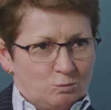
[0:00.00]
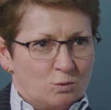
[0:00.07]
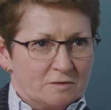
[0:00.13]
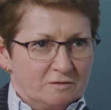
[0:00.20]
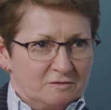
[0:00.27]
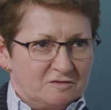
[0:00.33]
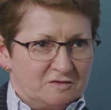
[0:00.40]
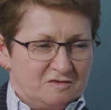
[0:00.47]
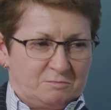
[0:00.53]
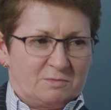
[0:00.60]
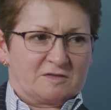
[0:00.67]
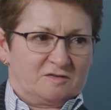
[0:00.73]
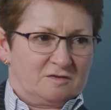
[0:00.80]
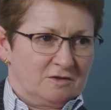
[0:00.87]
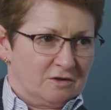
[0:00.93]
one
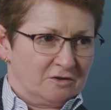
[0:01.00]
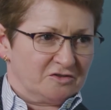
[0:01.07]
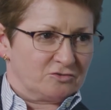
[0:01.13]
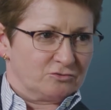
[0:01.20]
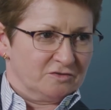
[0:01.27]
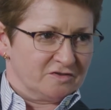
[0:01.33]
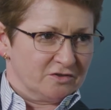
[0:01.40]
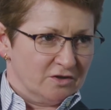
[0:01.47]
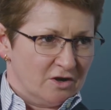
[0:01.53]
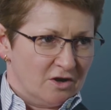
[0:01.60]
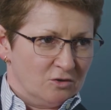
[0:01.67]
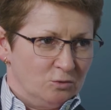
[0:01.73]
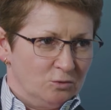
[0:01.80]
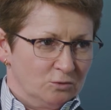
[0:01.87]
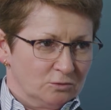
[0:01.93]
suspects the answer is
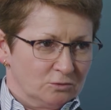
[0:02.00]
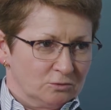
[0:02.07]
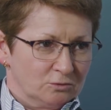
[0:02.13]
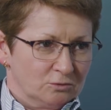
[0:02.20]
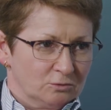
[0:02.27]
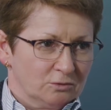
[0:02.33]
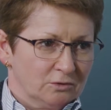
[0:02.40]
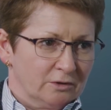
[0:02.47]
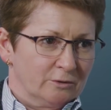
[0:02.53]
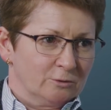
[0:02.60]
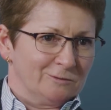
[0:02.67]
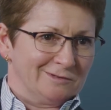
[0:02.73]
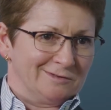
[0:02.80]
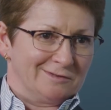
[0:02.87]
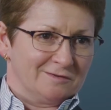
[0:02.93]
no,
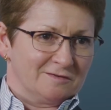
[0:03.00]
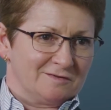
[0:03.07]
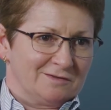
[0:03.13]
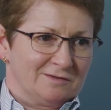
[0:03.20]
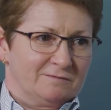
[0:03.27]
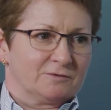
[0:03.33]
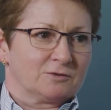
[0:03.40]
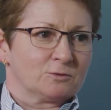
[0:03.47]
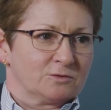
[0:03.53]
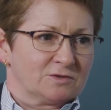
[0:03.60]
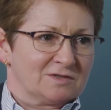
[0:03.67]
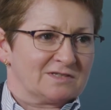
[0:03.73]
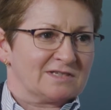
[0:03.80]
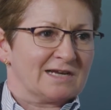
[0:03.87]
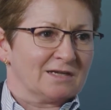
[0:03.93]
although it is difficult
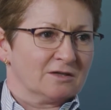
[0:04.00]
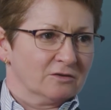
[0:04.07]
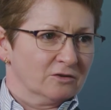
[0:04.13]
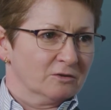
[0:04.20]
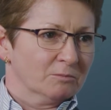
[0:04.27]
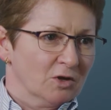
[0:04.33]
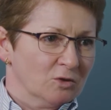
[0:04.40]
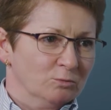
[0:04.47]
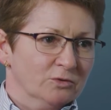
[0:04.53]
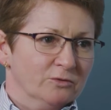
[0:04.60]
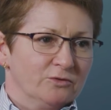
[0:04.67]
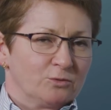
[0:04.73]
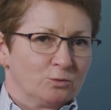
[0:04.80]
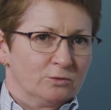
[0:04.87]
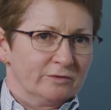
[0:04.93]
to tell at the
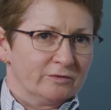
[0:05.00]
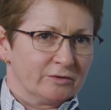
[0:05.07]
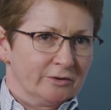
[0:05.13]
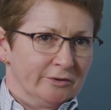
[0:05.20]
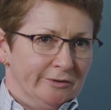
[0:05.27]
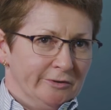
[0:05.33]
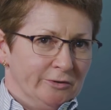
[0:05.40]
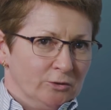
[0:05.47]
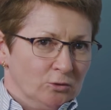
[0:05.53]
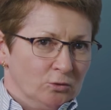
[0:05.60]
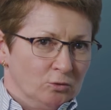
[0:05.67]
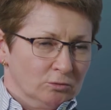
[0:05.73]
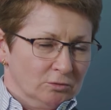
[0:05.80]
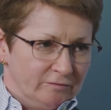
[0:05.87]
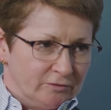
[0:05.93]
moment with
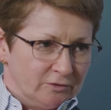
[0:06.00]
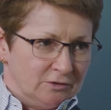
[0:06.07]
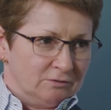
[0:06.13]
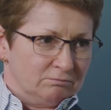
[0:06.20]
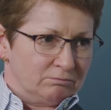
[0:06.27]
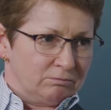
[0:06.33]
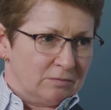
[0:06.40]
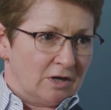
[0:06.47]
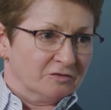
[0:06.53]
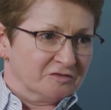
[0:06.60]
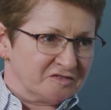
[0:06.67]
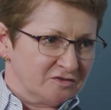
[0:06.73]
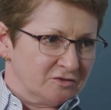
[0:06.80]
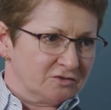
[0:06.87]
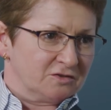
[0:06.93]
all of the
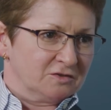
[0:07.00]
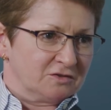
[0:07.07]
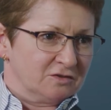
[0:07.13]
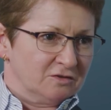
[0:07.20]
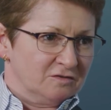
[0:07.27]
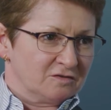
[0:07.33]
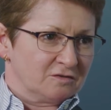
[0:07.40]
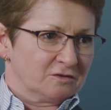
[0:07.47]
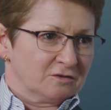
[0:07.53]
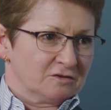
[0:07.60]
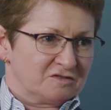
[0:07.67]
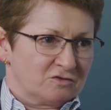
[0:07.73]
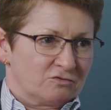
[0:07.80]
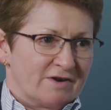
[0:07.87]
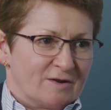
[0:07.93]
uncertainties that are
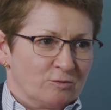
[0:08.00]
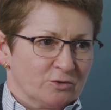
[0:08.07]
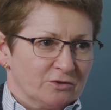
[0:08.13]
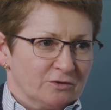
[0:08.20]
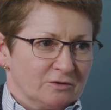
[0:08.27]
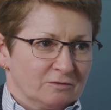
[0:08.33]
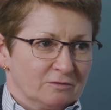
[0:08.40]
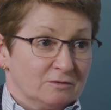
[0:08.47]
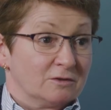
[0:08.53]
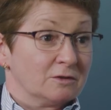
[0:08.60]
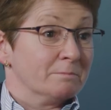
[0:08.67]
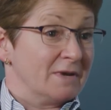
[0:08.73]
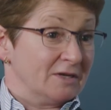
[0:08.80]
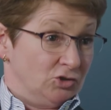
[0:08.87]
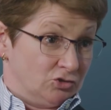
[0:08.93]
surrounding the
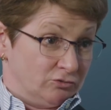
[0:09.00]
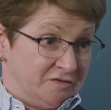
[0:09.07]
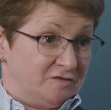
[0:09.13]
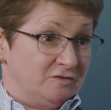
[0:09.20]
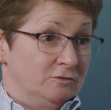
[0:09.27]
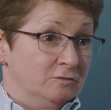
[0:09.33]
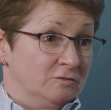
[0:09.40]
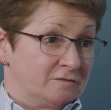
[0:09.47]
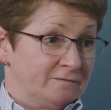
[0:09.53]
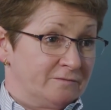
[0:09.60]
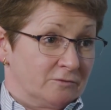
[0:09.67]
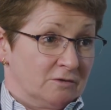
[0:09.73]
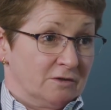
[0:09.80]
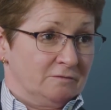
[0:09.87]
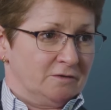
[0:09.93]
major issues
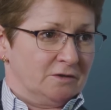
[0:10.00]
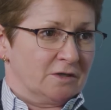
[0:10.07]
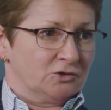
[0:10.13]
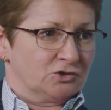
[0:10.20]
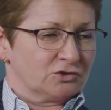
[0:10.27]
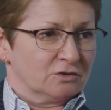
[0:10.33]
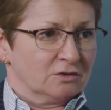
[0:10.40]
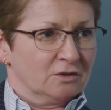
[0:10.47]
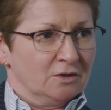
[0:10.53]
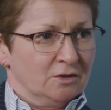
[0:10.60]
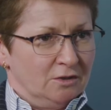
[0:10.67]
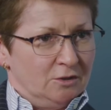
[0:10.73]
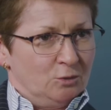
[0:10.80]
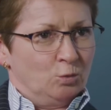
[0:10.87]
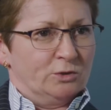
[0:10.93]
for aviation,
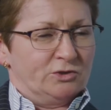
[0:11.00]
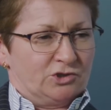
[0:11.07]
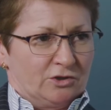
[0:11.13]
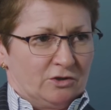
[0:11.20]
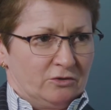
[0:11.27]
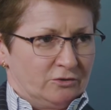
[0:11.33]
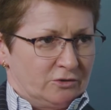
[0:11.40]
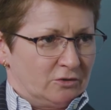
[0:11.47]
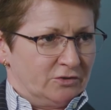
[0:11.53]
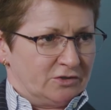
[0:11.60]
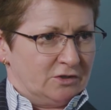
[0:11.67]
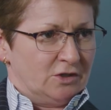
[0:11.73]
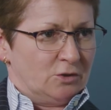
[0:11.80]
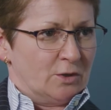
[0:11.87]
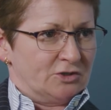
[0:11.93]
which are the
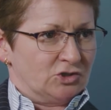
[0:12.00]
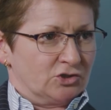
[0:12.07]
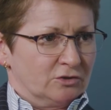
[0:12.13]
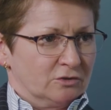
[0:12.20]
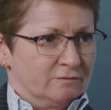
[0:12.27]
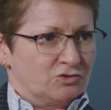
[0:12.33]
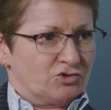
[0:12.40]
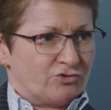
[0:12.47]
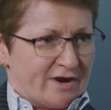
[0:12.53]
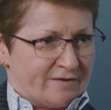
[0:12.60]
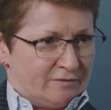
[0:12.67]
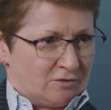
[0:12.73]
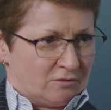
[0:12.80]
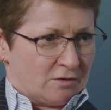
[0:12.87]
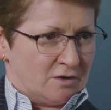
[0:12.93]
continuation of
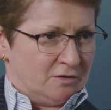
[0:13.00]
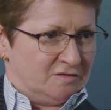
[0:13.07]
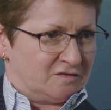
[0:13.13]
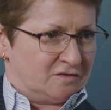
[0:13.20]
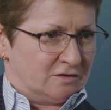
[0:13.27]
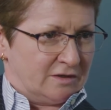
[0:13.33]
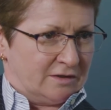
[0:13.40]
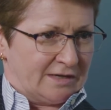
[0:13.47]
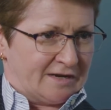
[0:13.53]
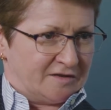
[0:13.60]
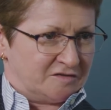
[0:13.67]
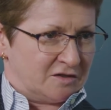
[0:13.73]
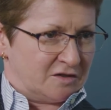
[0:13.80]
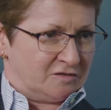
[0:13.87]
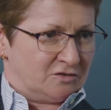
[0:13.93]
traffic rights and
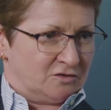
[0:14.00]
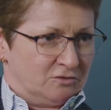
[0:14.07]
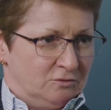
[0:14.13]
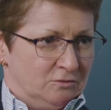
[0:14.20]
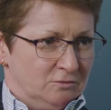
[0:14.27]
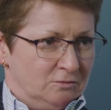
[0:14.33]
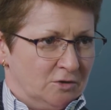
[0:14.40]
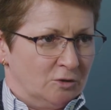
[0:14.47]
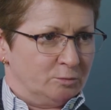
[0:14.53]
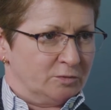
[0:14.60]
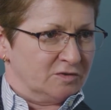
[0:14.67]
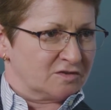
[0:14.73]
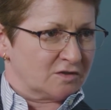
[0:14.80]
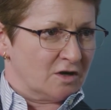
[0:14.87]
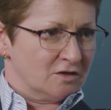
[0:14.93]
access to
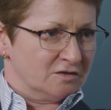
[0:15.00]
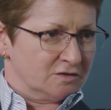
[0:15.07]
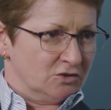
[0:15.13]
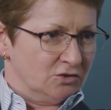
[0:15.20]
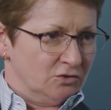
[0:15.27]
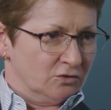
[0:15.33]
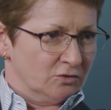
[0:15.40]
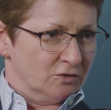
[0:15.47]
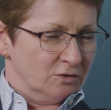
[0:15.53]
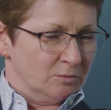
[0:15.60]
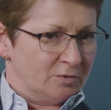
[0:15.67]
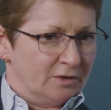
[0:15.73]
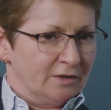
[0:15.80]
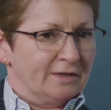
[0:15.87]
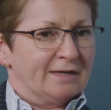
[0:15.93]
open skies in
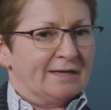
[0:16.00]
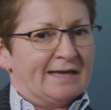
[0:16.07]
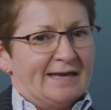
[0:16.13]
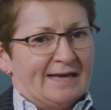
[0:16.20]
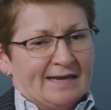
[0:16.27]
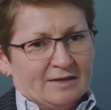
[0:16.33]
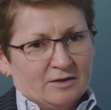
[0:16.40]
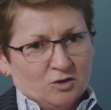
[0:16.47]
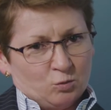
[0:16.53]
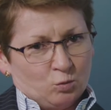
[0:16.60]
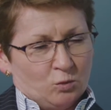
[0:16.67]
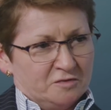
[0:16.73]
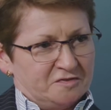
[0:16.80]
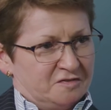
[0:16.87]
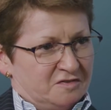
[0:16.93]
Europe, and
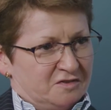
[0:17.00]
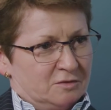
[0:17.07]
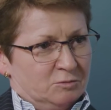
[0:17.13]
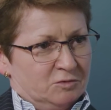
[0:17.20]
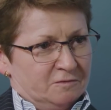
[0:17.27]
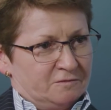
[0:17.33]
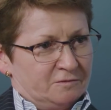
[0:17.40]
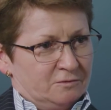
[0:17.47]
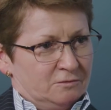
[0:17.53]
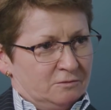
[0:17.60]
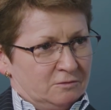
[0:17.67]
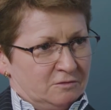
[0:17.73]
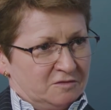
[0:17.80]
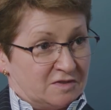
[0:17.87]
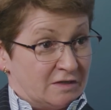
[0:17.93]
what system of
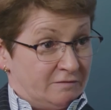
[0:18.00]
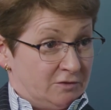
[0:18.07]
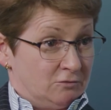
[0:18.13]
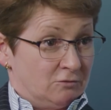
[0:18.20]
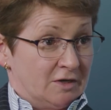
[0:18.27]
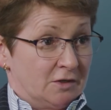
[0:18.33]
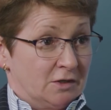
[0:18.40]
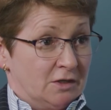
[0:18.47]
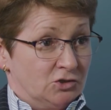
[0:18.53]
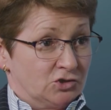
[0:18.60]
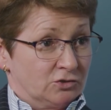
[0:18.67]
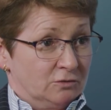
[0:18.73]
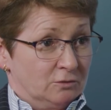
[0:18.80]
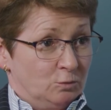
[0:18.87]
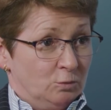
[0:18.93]
safety
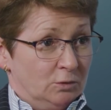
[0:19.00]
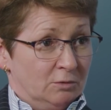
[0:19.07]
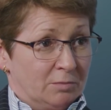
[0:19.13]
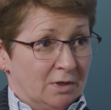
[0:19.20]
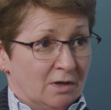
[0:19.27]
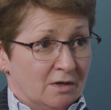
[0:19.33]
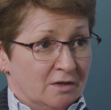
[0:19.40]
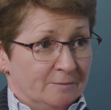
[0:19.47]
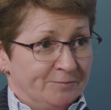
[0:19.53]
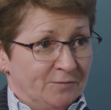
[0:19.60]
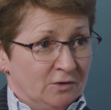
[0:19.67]
regulation will apply